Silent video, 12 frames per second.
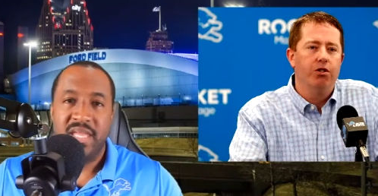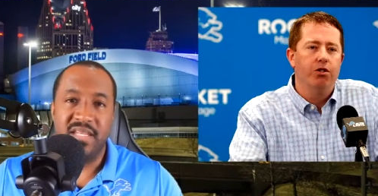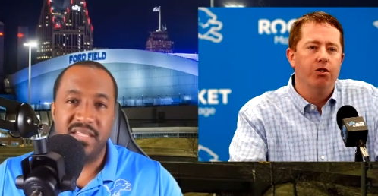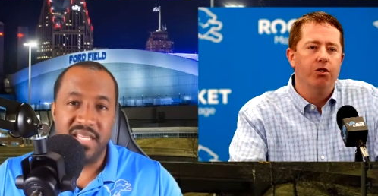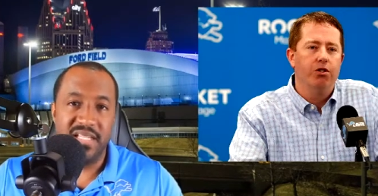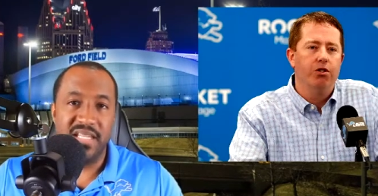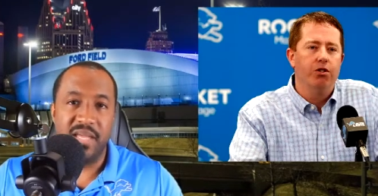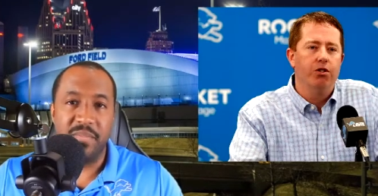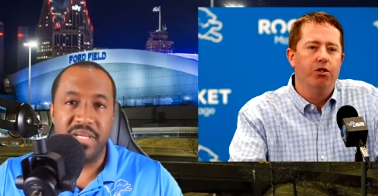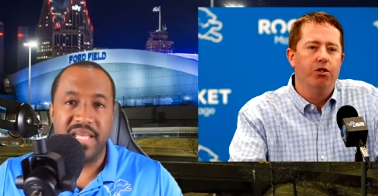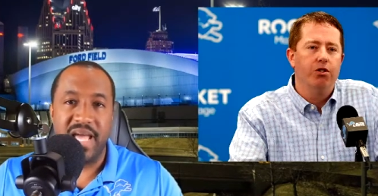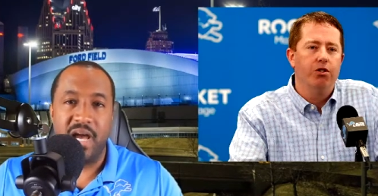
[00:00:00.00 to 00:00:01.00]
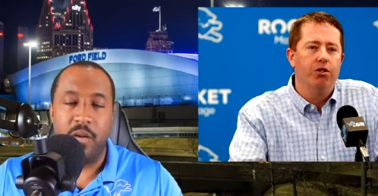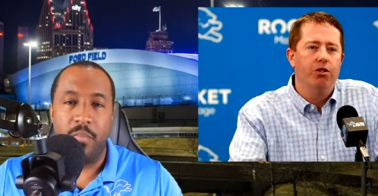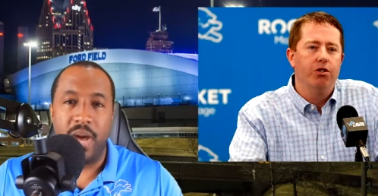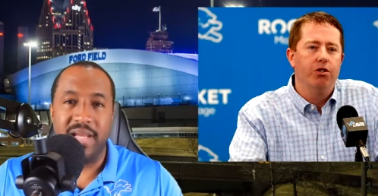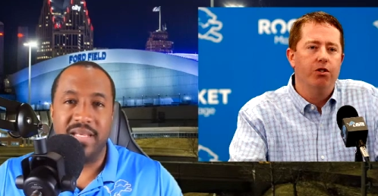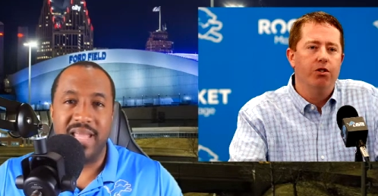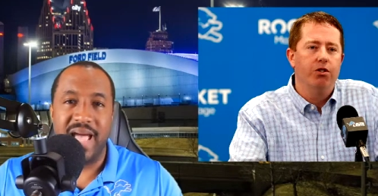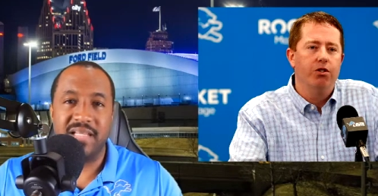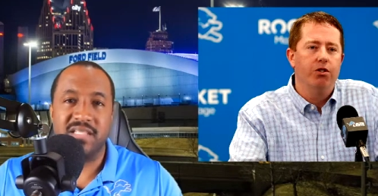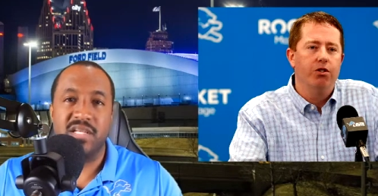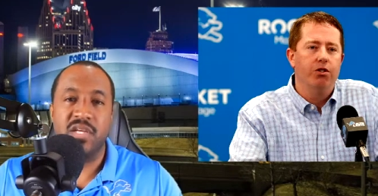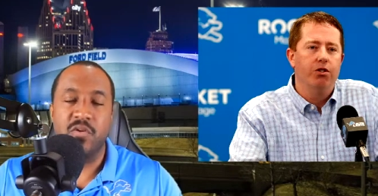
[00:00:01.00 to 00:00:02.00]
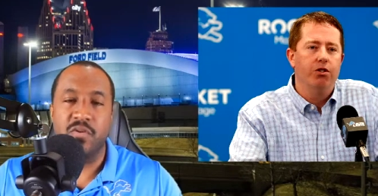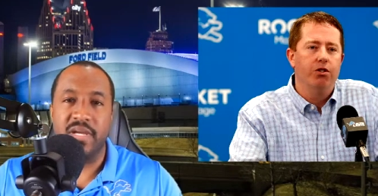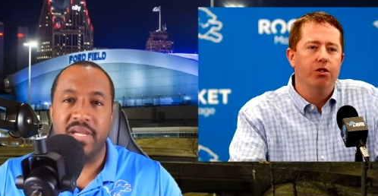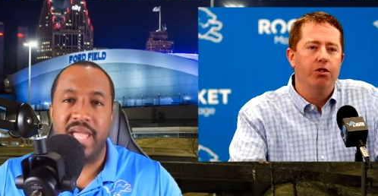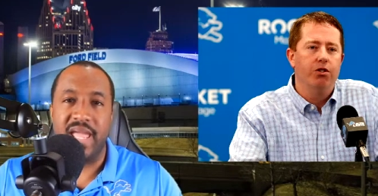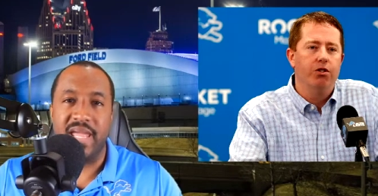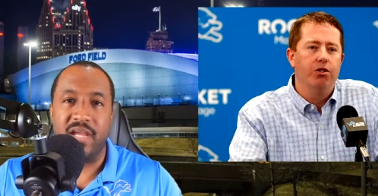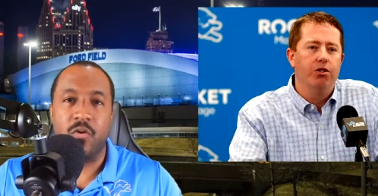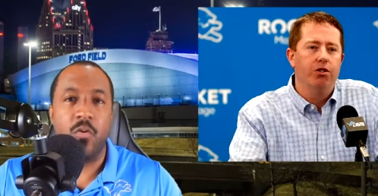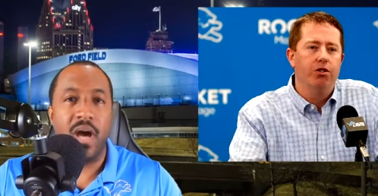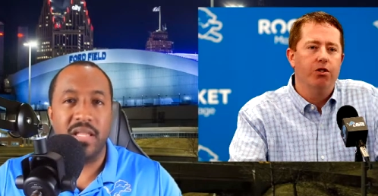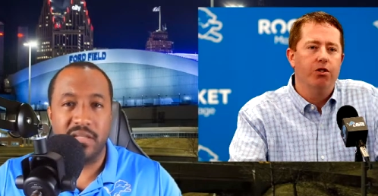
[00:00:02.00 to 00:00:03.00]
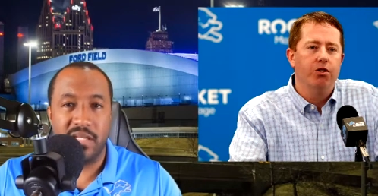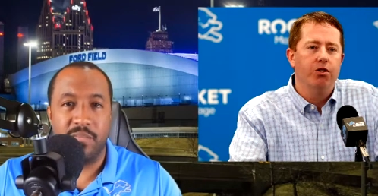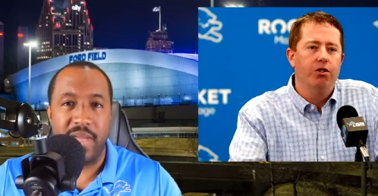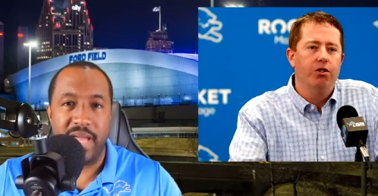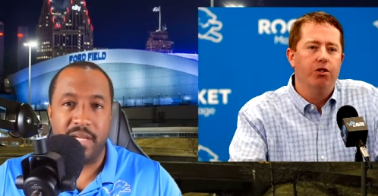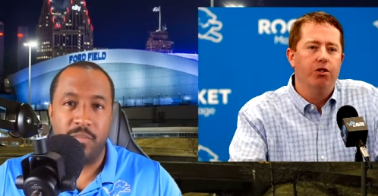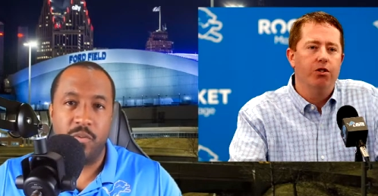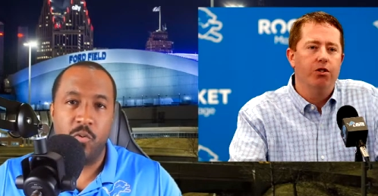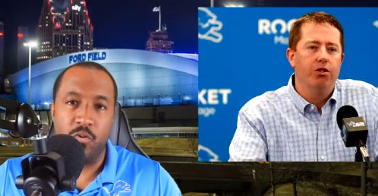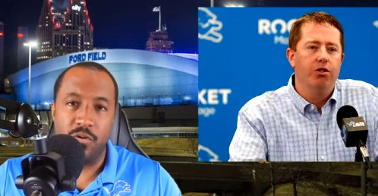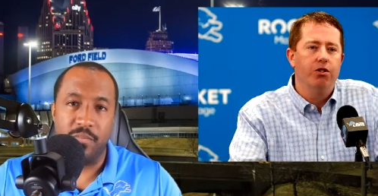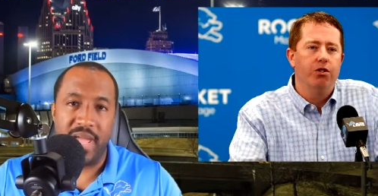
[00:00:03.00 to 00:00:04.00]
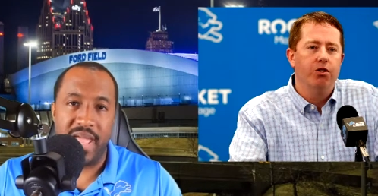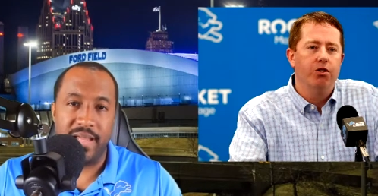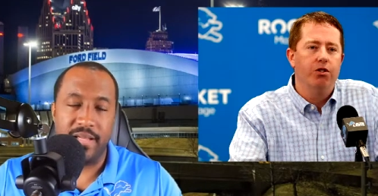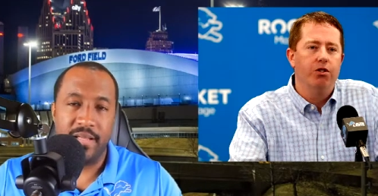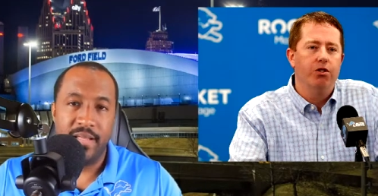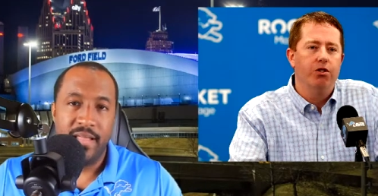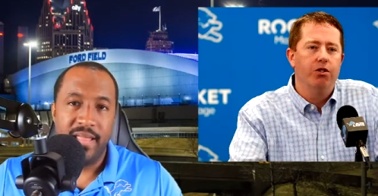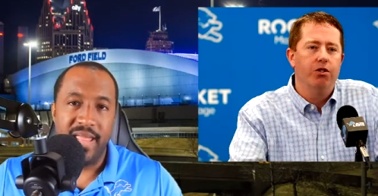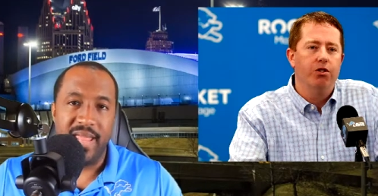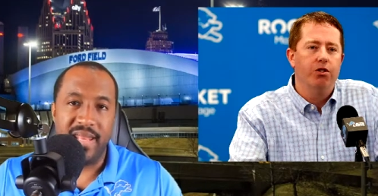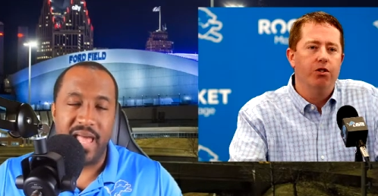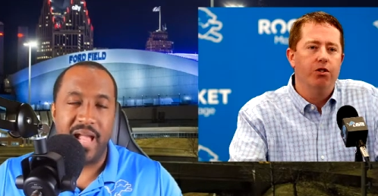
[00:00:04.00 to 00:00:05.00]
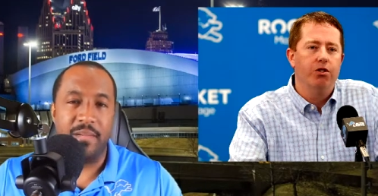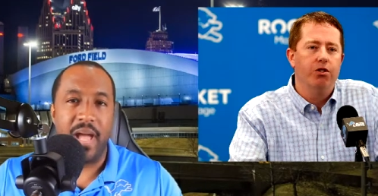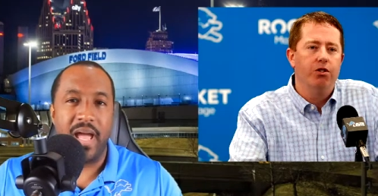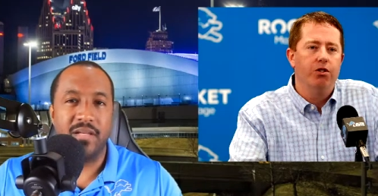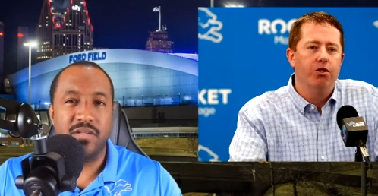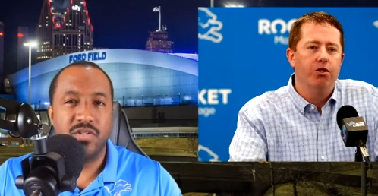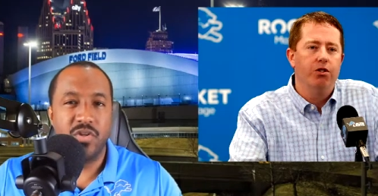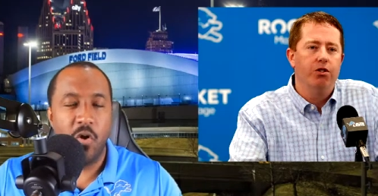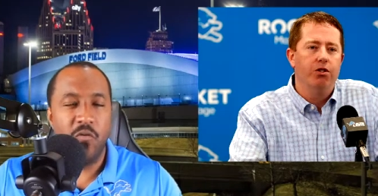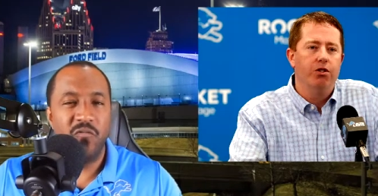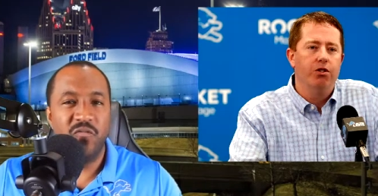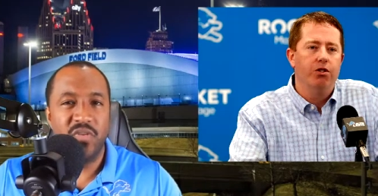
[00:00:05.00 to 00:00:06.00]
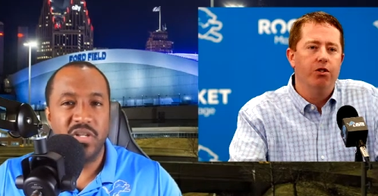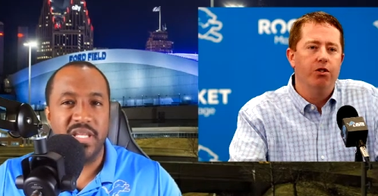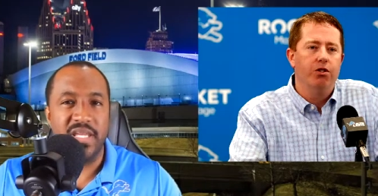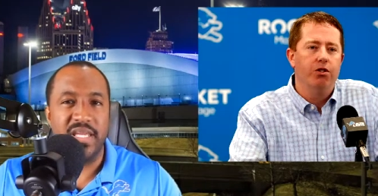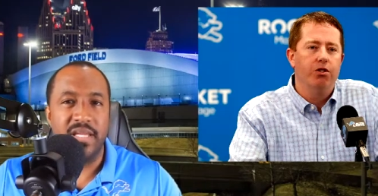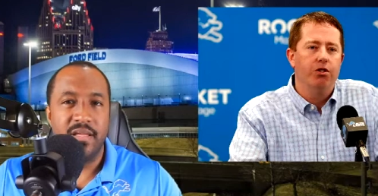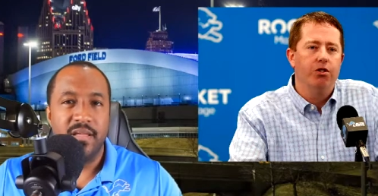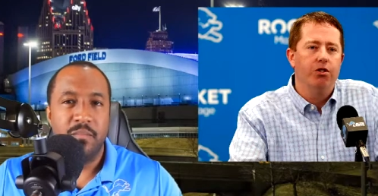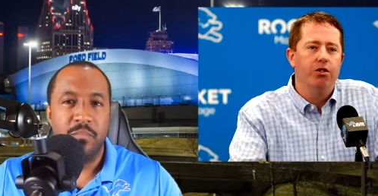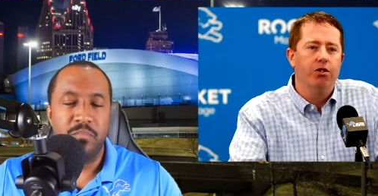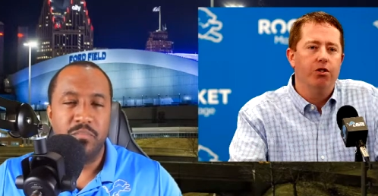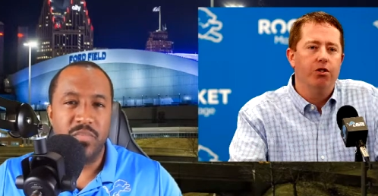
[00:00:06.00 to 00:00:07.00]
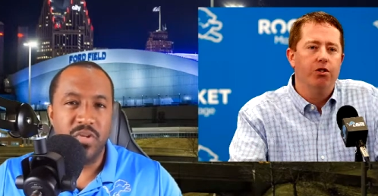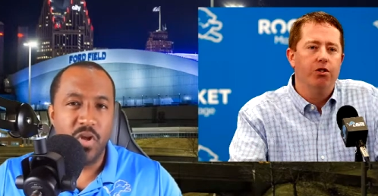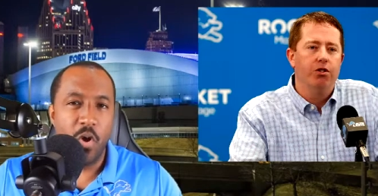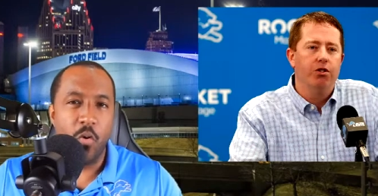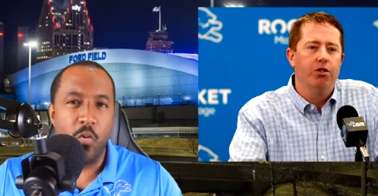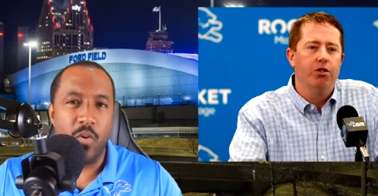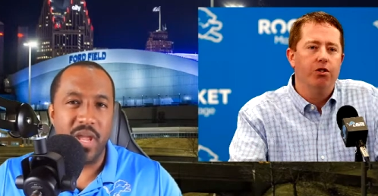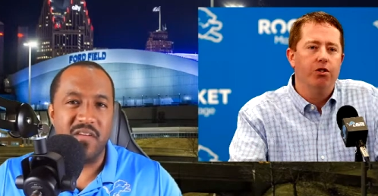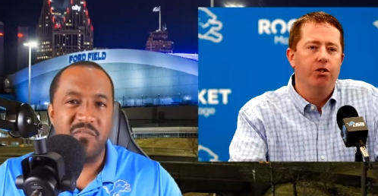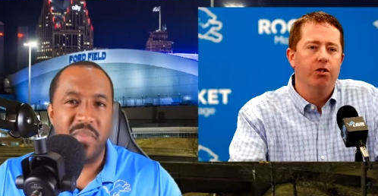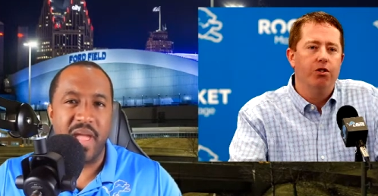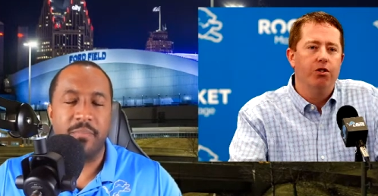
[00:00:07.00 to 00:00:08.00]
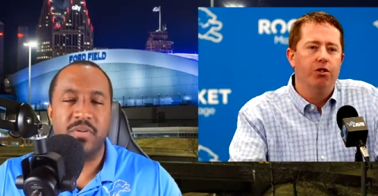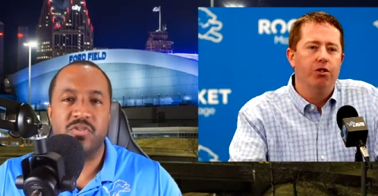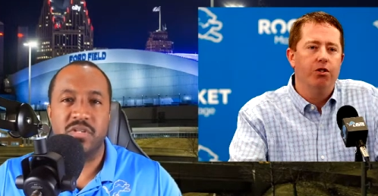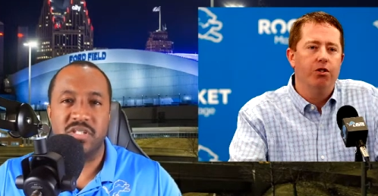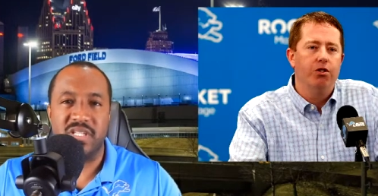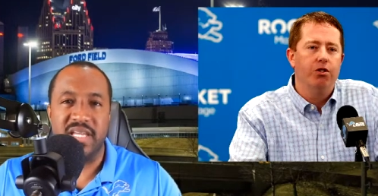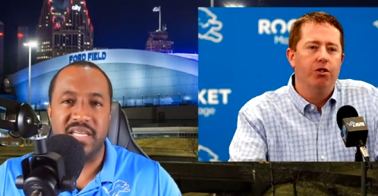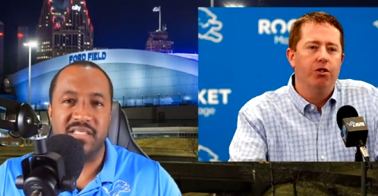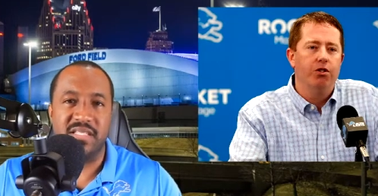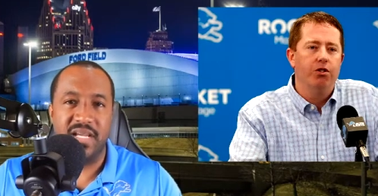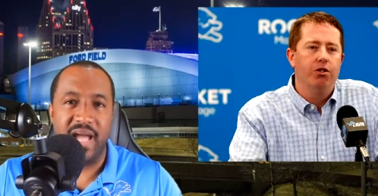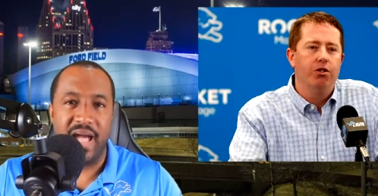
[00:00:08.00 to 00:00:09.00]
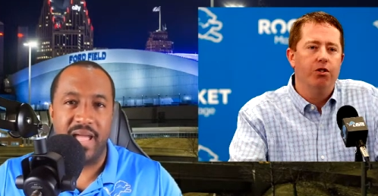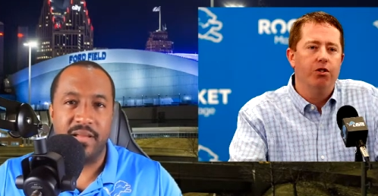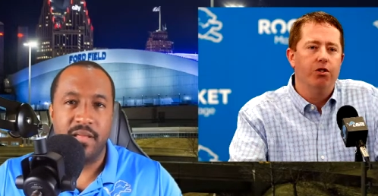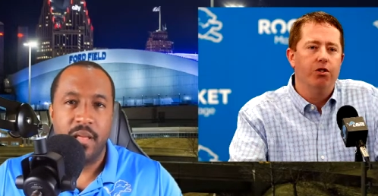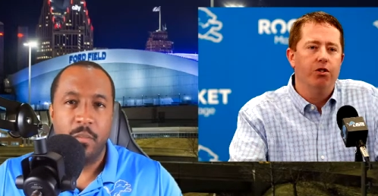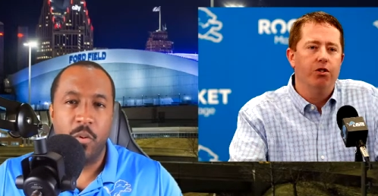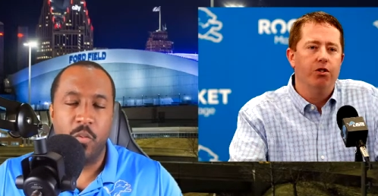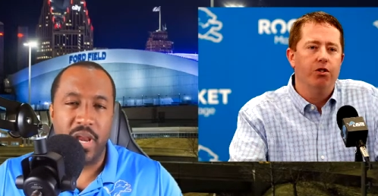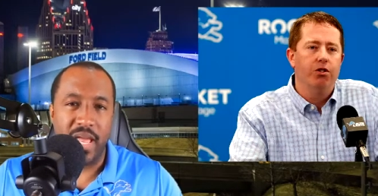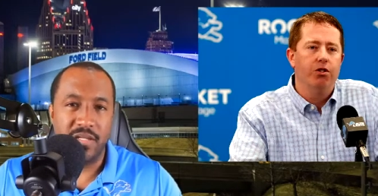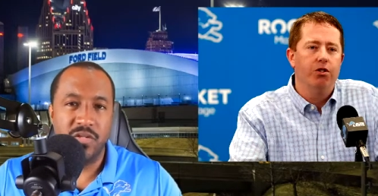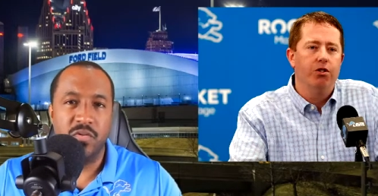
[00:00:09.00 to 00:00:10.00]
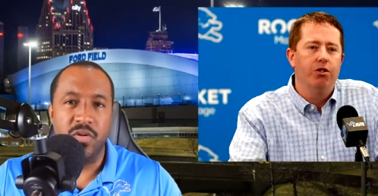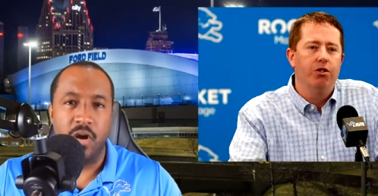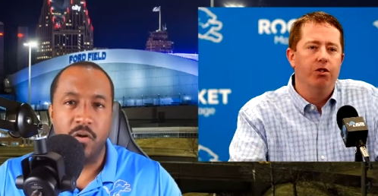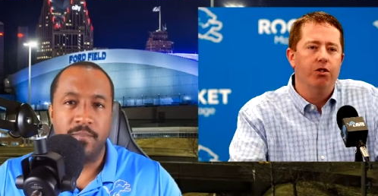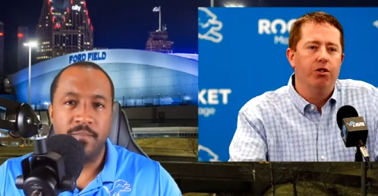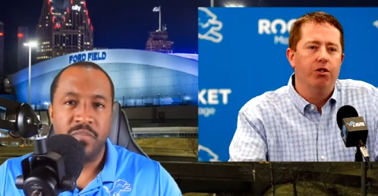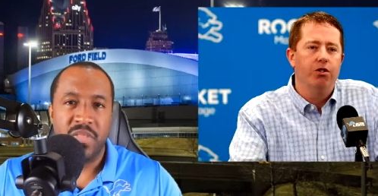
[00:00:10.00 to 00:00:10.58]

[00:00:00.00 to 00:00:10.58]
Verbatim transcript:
Speaker 1: He did let me down by not securing a quality backup quarterback, and I, I don't fully know if Matt Patricia is the guy. But what I do know